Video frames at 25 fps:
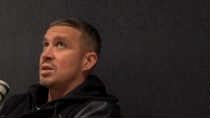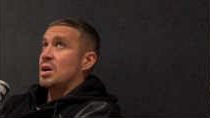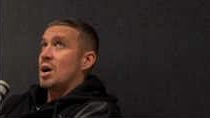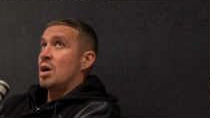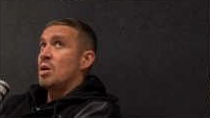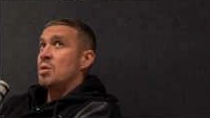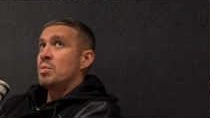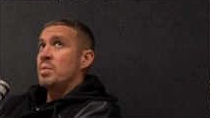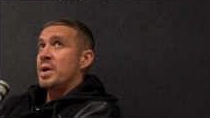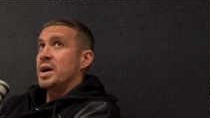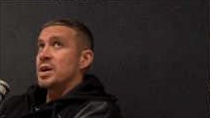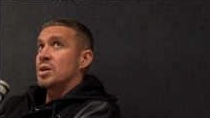the
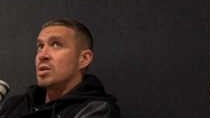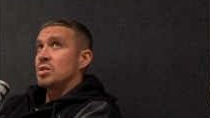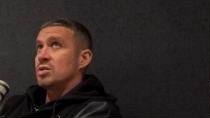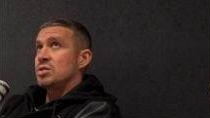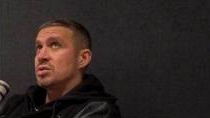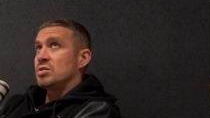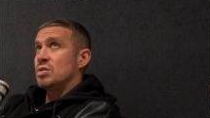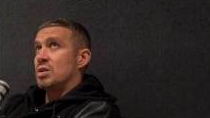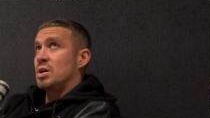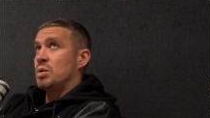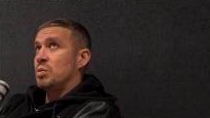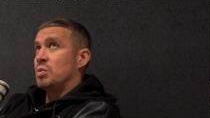oh my god
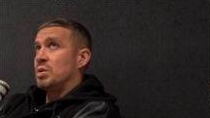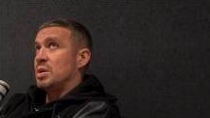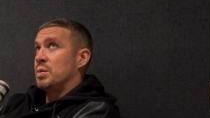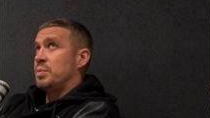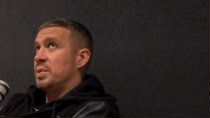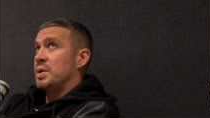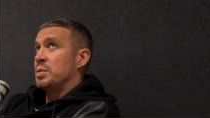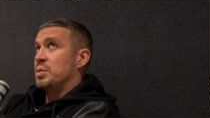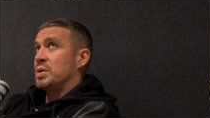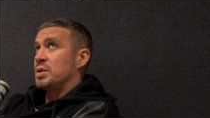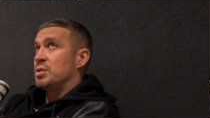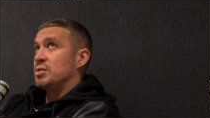story would have
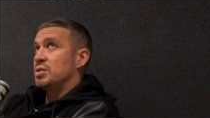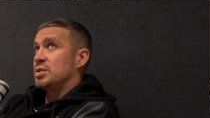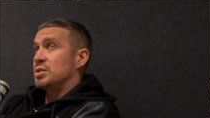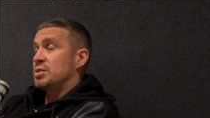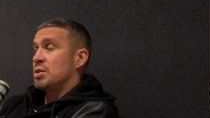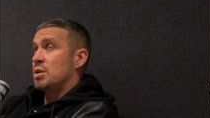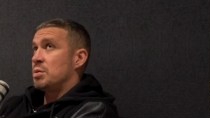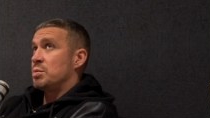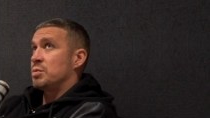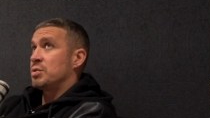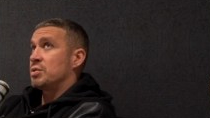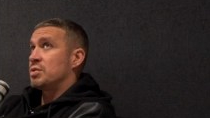been when Chris
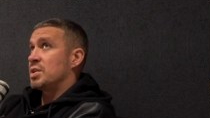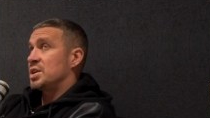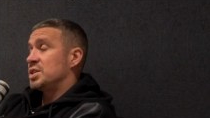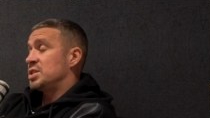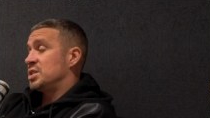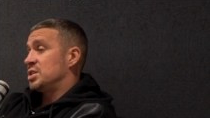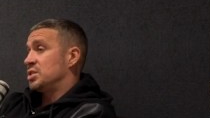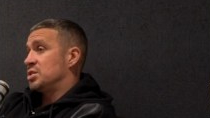Coleman crashed